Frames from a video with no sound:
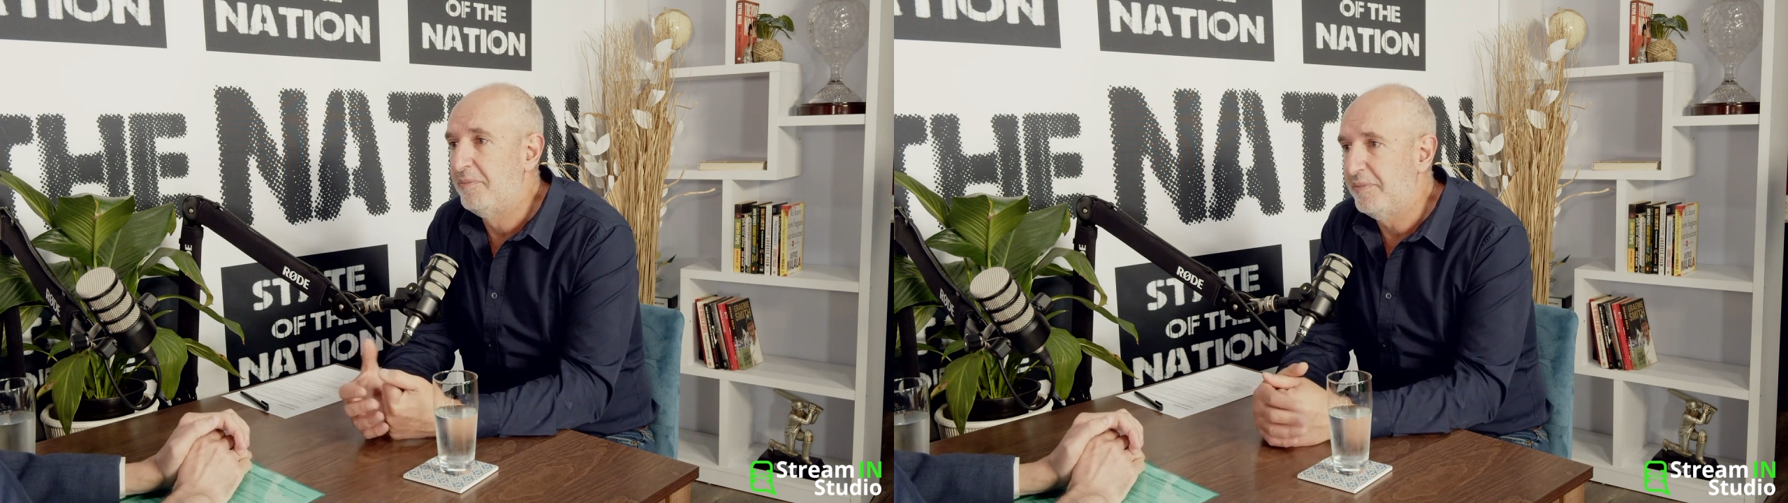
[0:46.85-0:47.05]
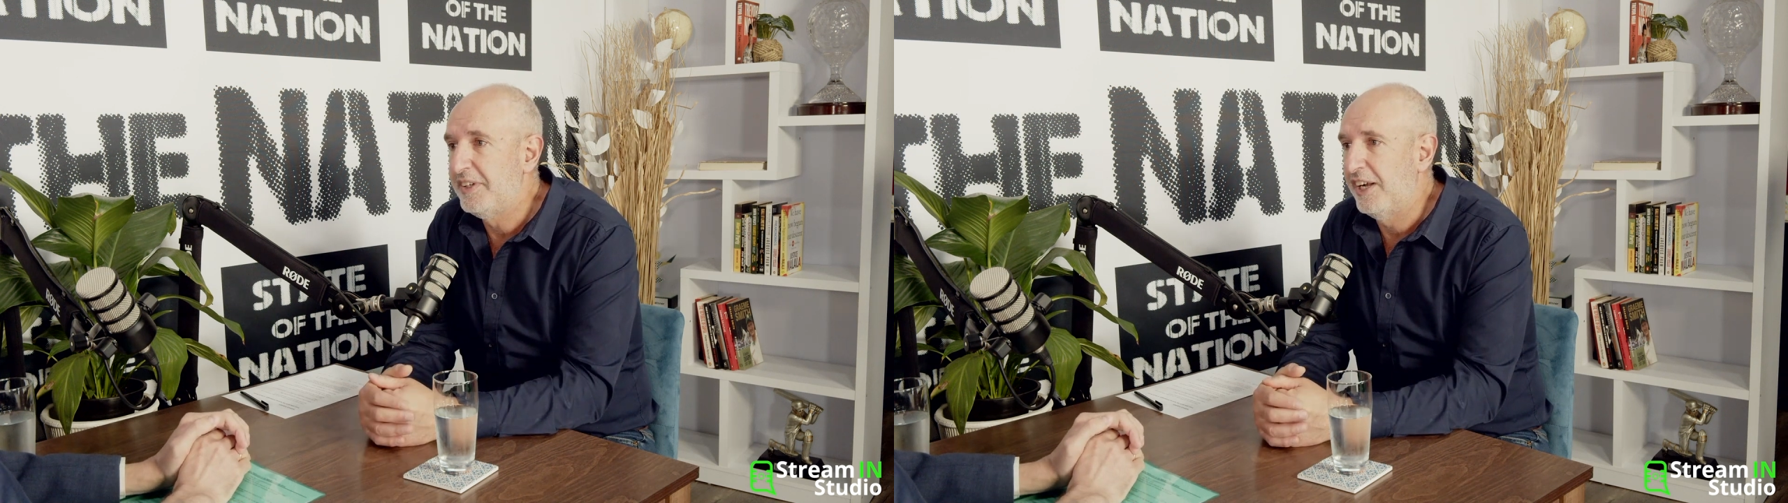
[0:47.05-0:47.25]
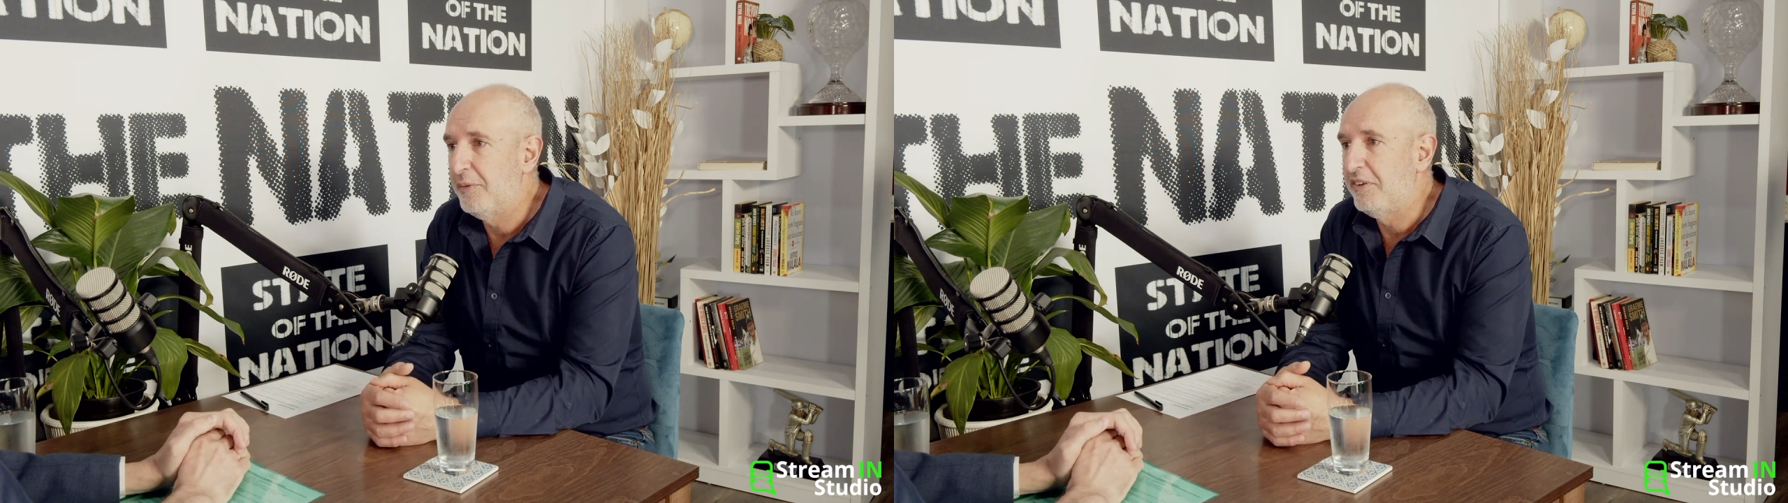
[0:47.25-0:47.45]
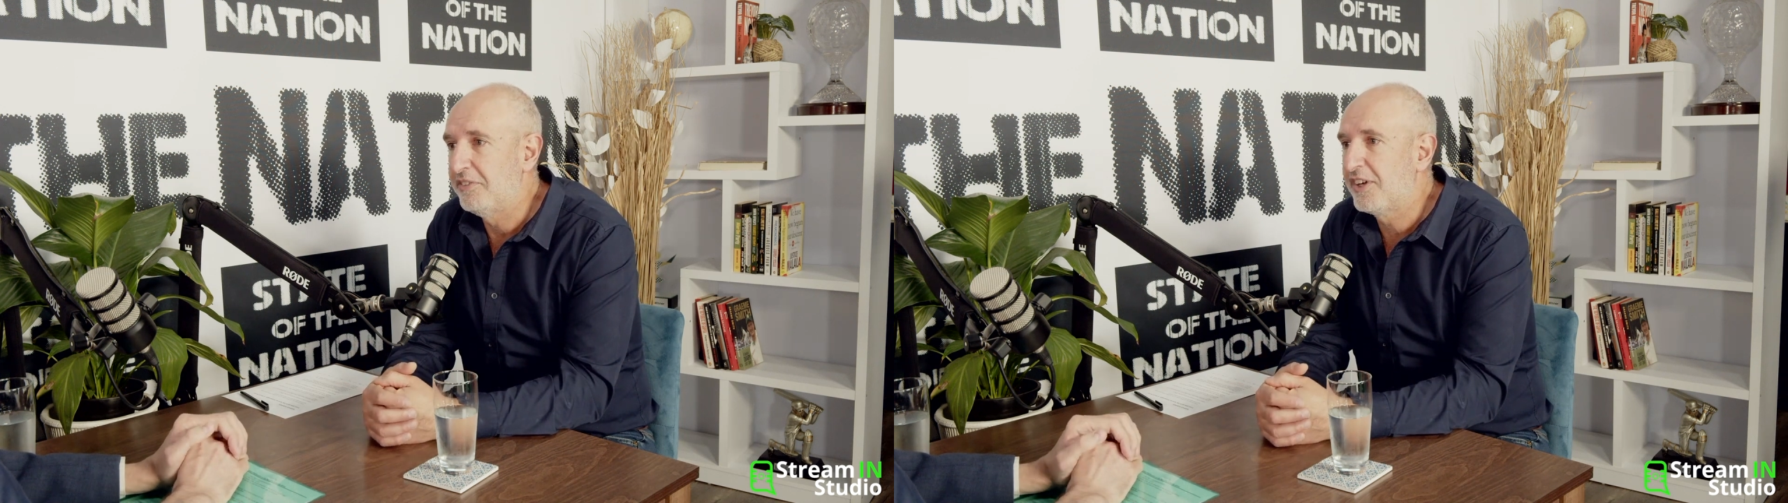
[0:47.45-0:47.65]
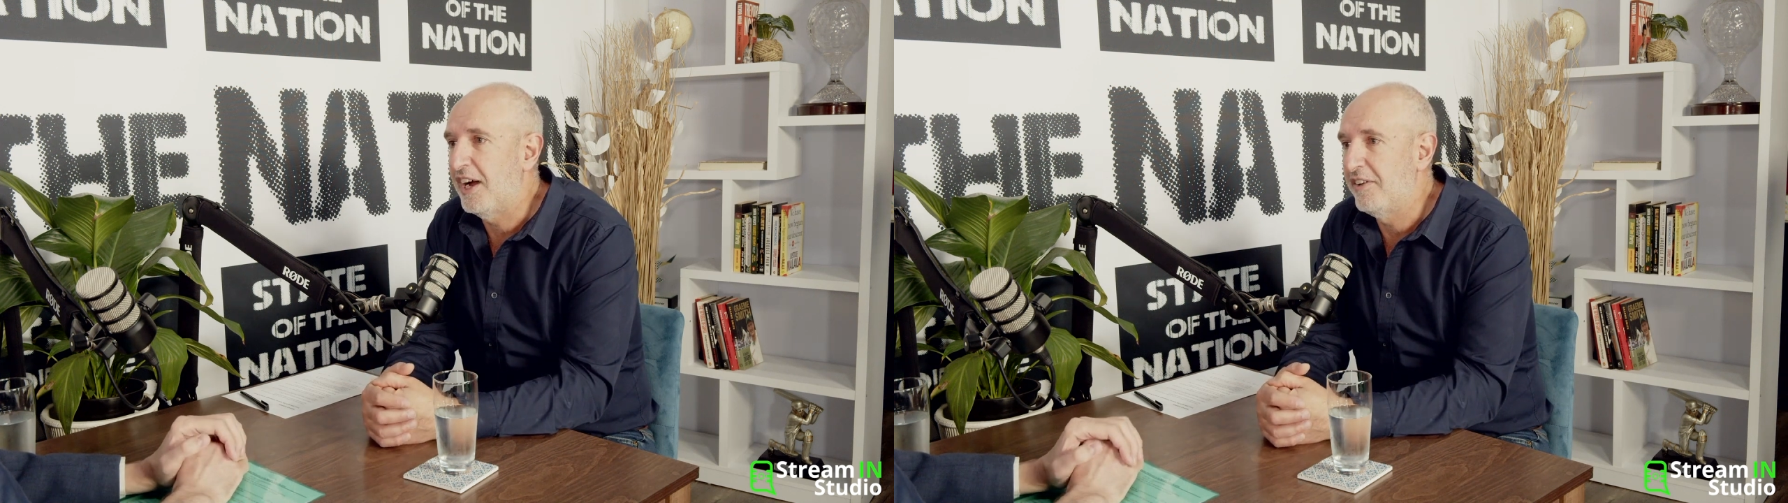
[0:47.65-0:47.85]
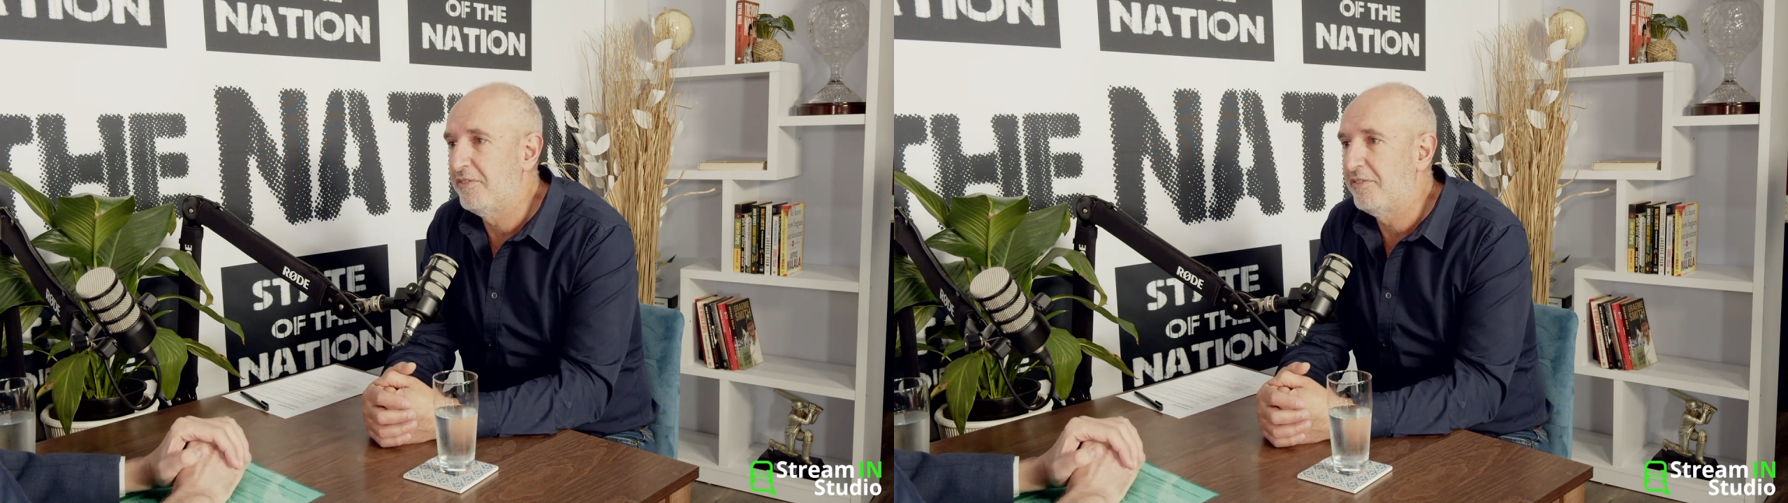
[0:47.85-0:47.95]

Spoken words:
We've kind